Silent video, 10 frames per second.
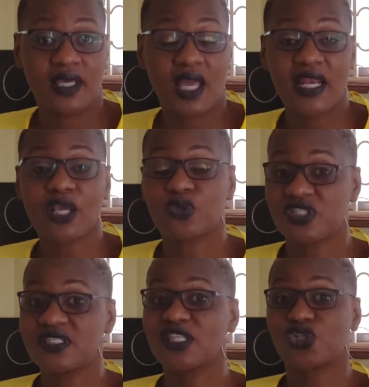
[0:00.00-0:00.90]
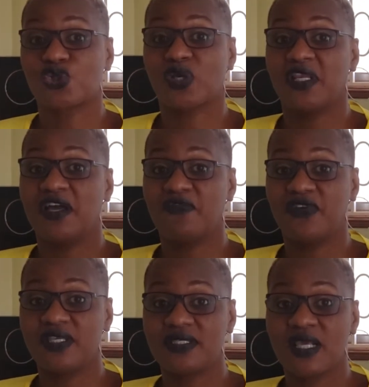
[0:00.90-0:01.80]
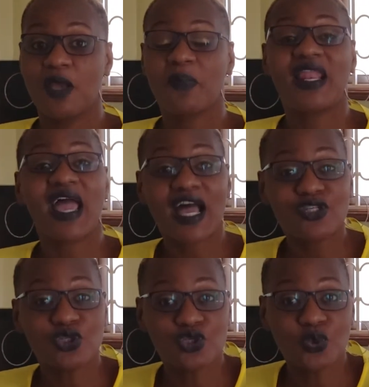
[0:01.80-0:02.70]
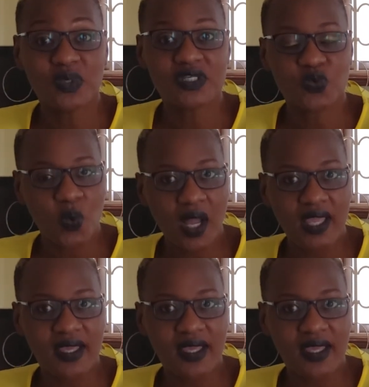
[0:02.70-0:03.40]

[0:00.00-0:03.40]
And I could see the shock in her face, but I had to do it. Why?